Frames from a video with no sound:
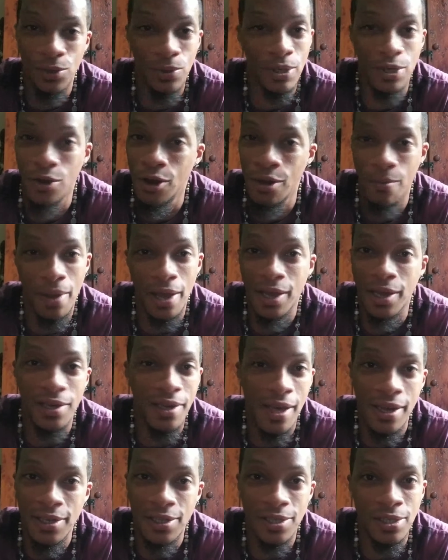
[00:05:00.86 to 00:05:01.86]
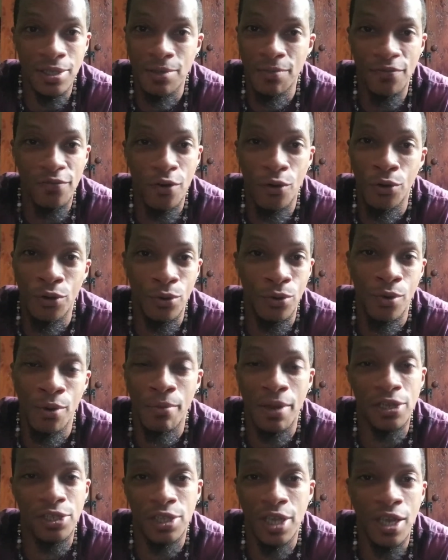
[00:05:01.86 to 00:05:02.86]
it, go to my kineticism folder on
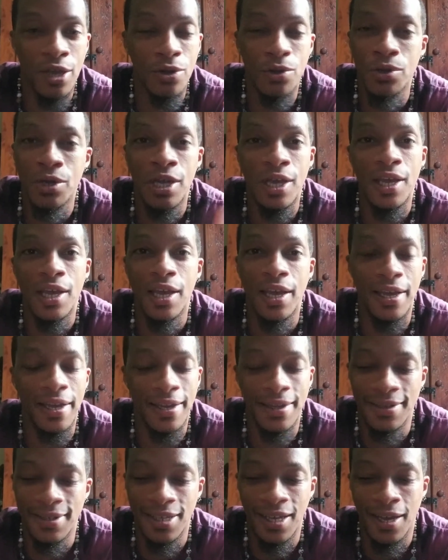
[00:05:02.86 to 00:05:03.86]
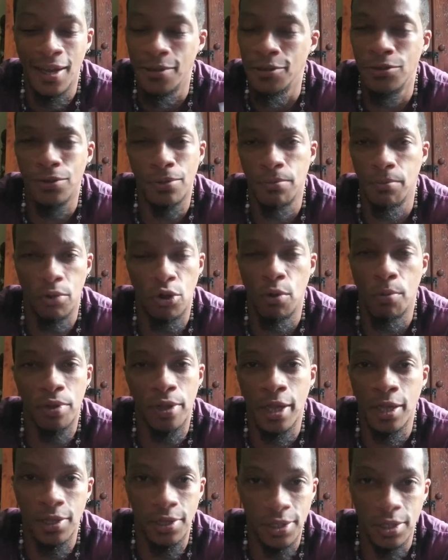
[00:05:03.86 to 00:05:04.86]
my channel and or
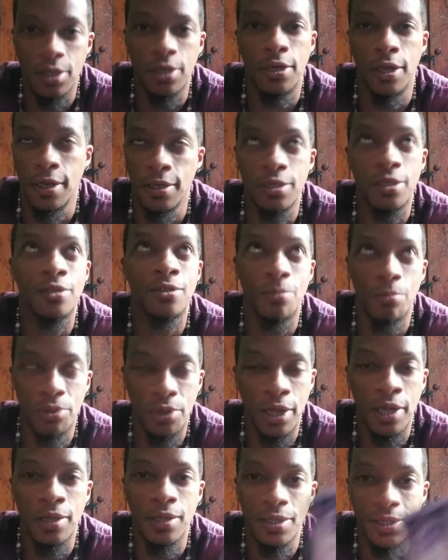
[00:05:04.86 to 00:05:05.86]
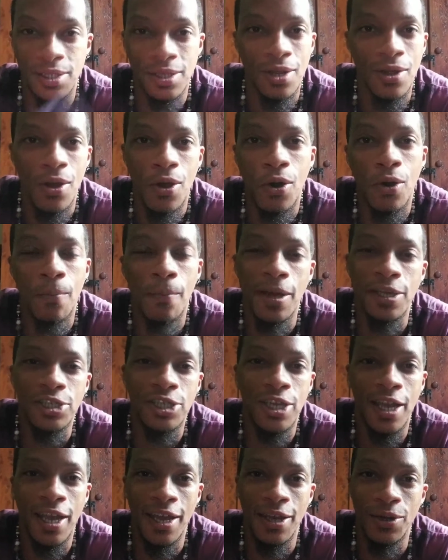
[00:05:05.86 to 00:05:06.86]
playlist, kineticism playlist on my
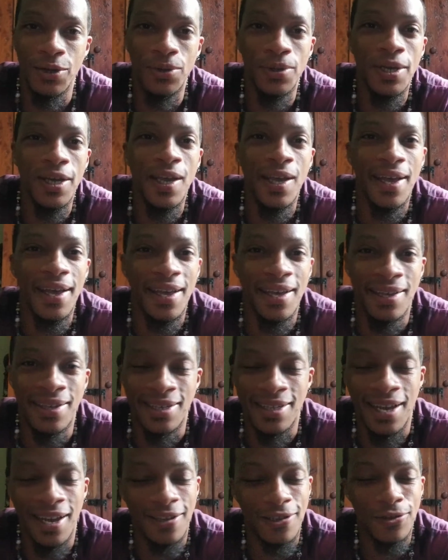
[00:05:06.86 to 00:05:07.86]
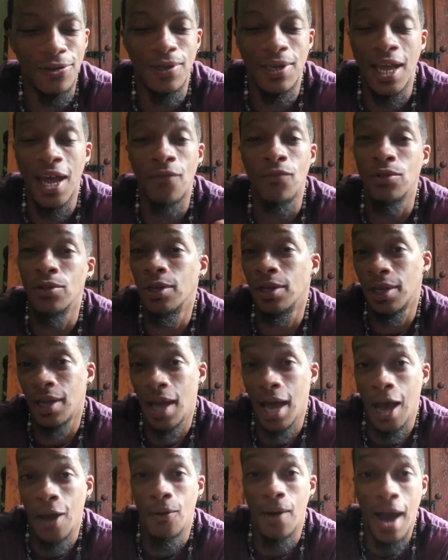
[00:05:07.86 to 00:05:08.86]
channel, and you can have a look at
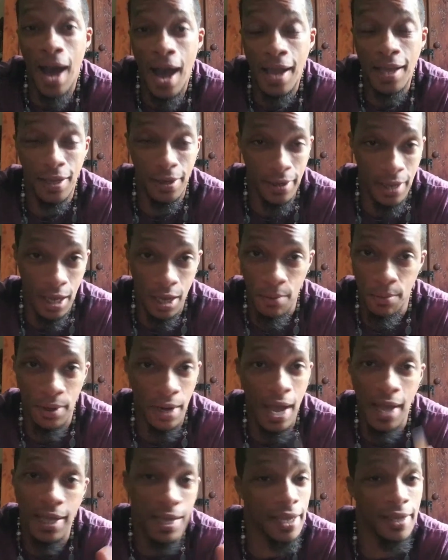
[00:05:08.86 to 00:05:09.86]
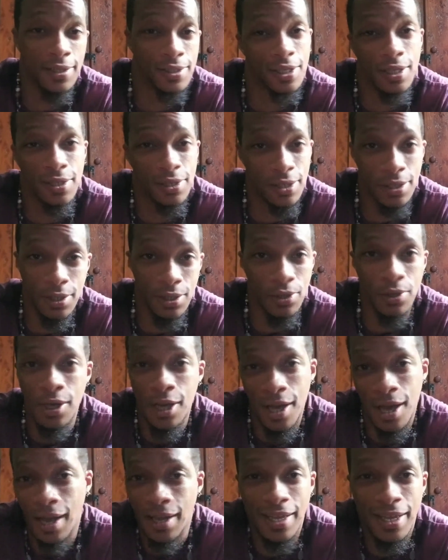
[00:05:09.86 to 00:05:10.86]
how I get down. But I can't sit still.
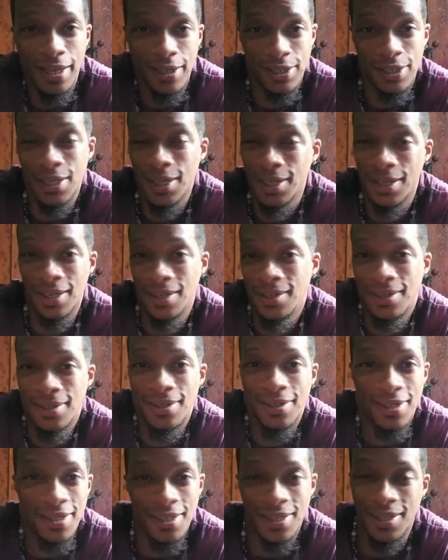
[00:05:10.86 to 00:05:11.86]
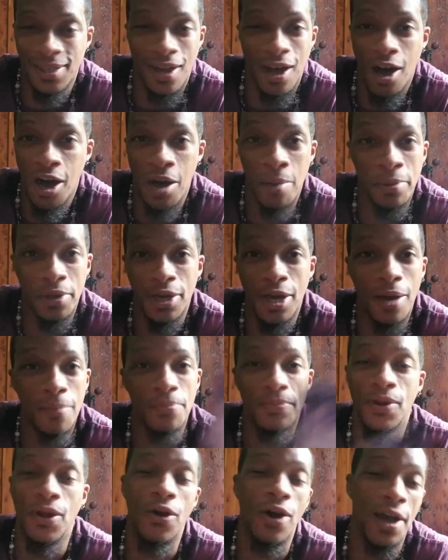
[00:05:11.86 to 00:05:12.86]
I can't sit and just arm it up.
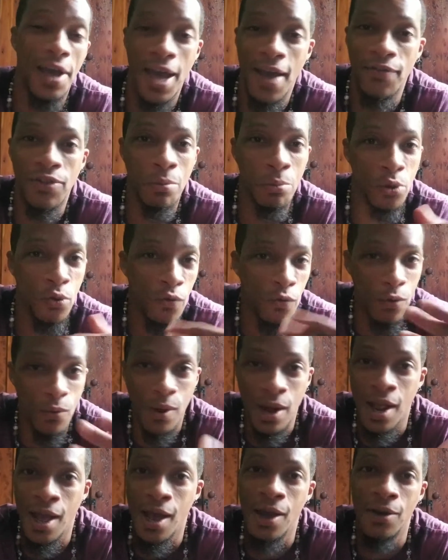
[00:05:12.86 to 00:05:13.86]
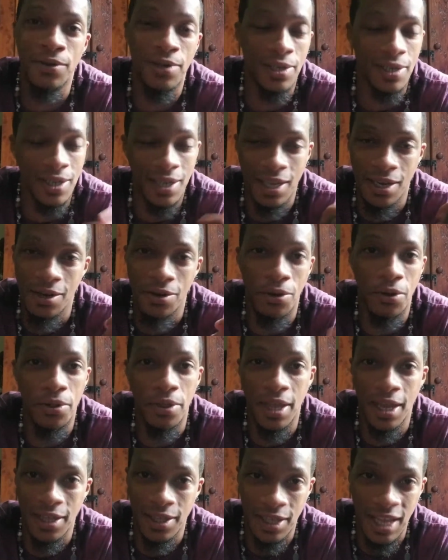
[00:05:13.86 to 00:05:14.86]
No, I have to move around and get it on
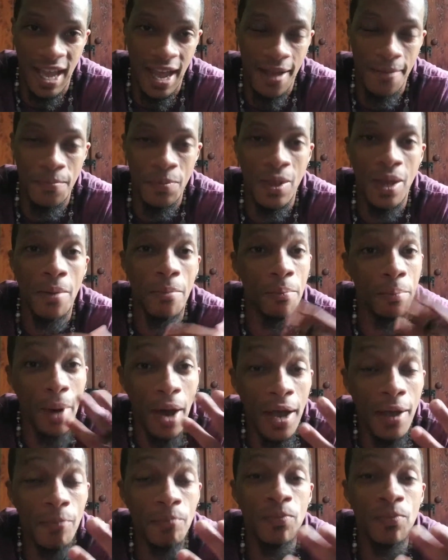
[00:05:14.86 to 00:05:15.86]
like that. But